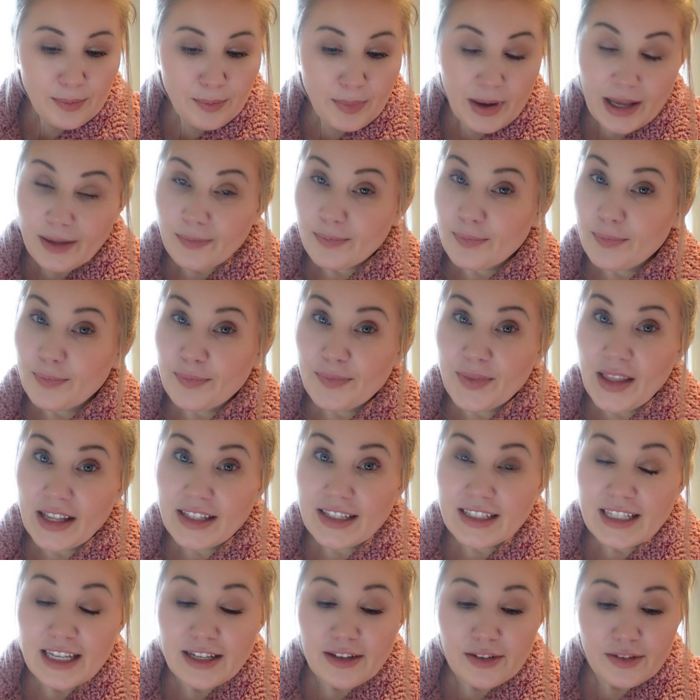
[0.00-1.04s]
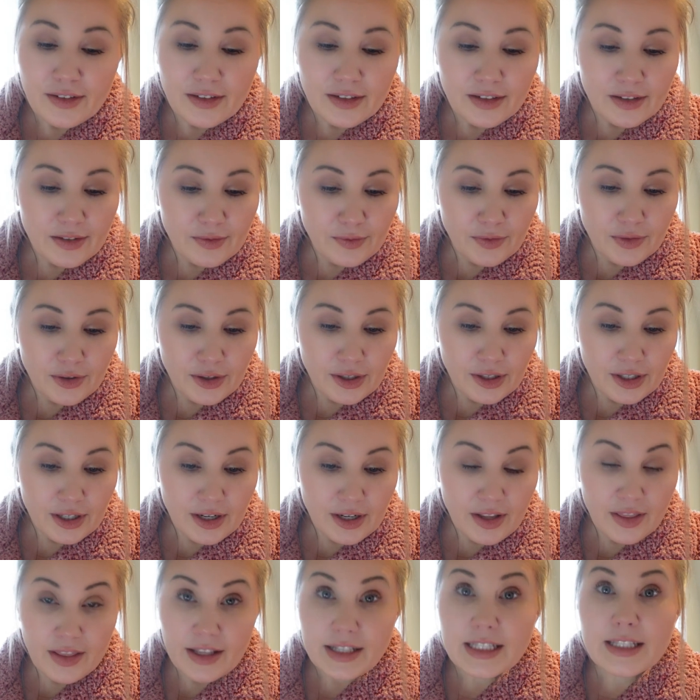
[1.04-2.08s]
But that's it for
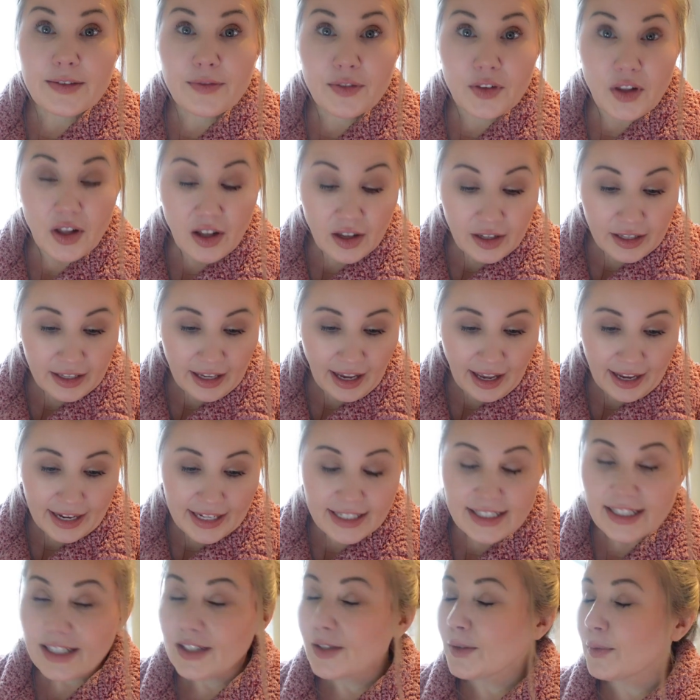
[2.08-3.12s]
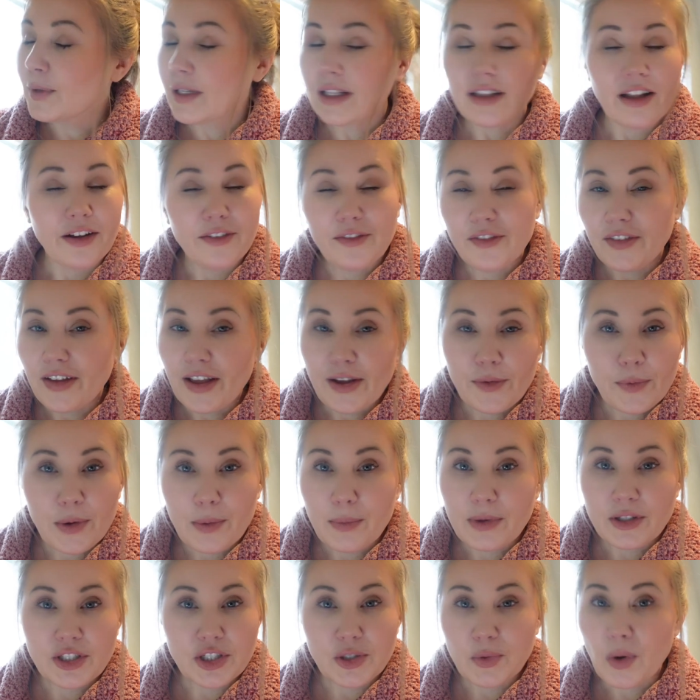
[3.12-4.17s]
this vlog, guys. We love and we
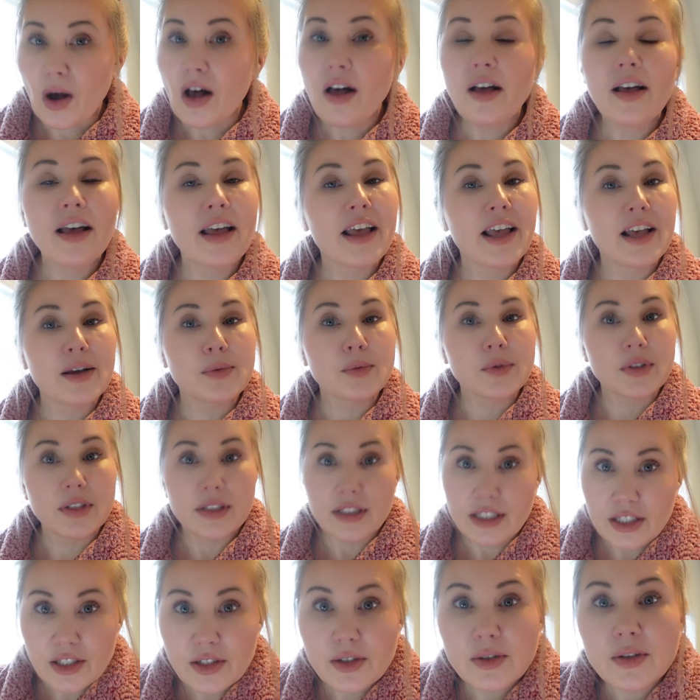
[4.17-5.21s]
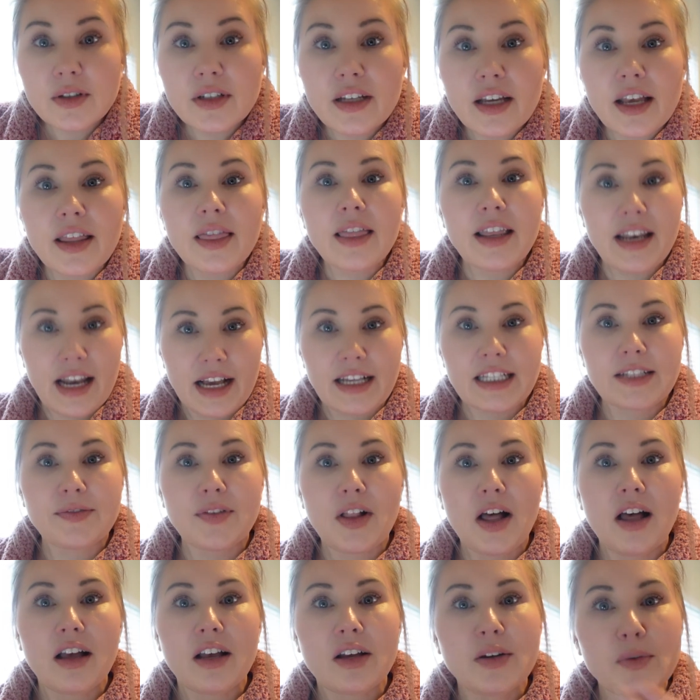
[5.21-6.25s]
miss you all, and we'll see you in the next
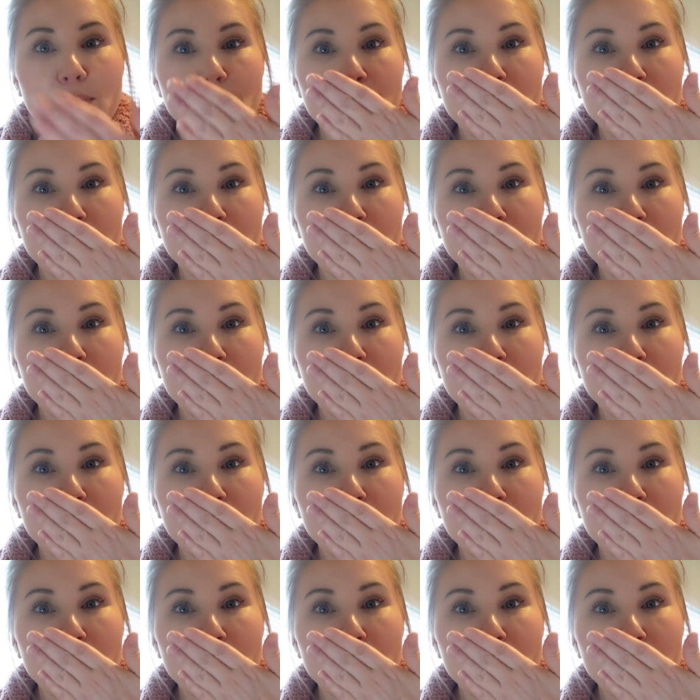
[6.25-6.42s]
vlog.